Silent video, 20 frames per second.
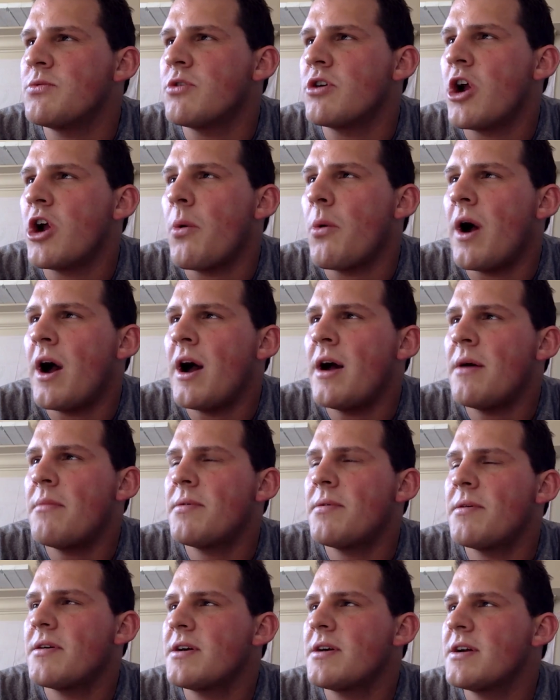will go up
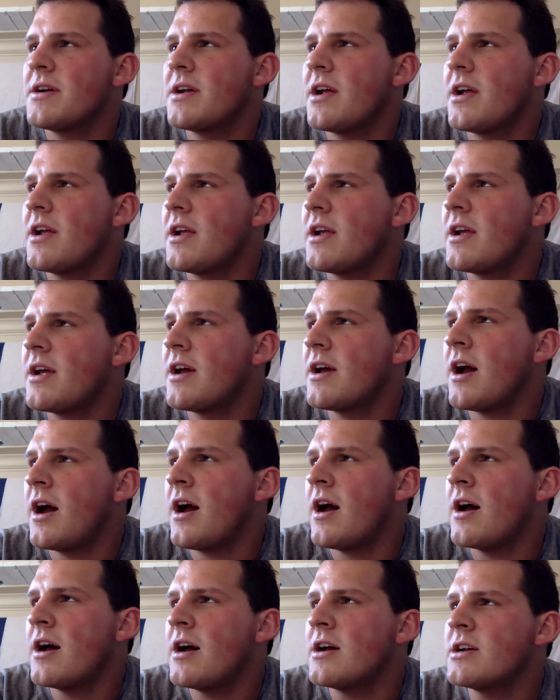
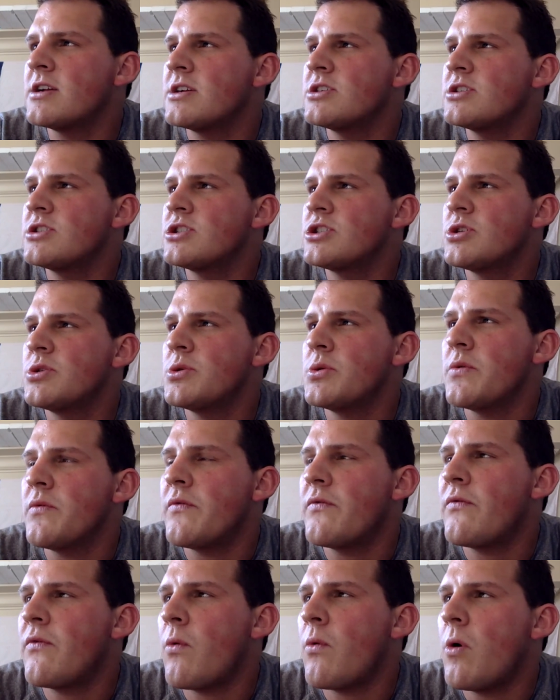to
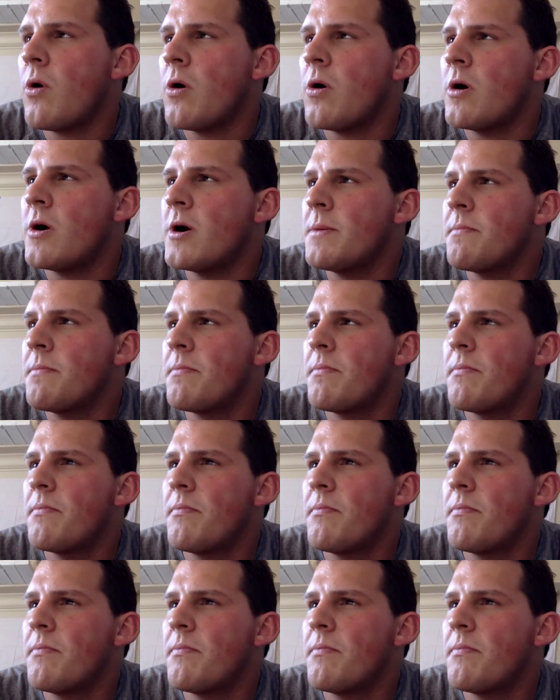44